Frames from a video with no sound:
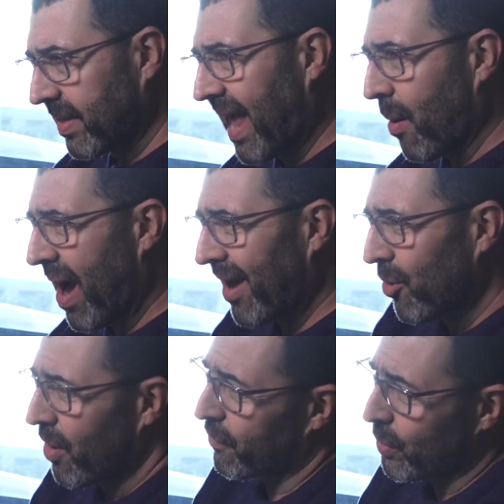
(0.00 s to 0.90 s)
now I
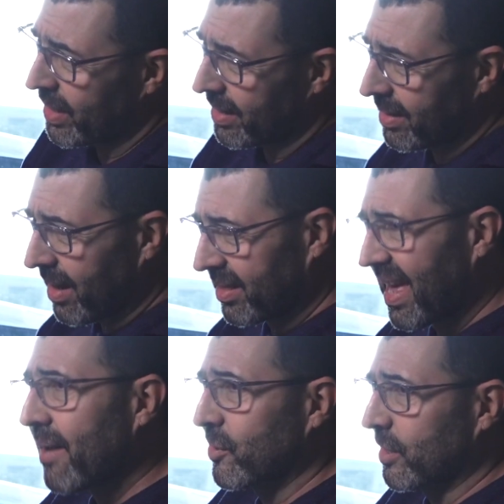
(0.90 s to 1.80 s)
don't know if you need
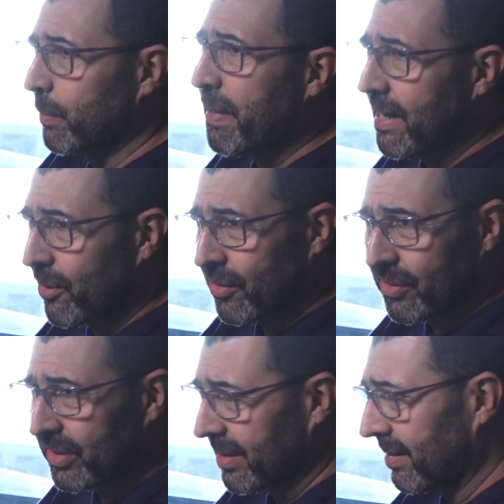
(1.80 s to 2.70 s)
1,000
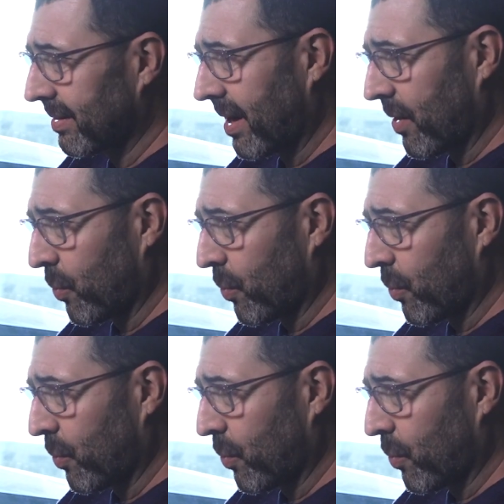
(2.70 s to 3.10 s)
speakers and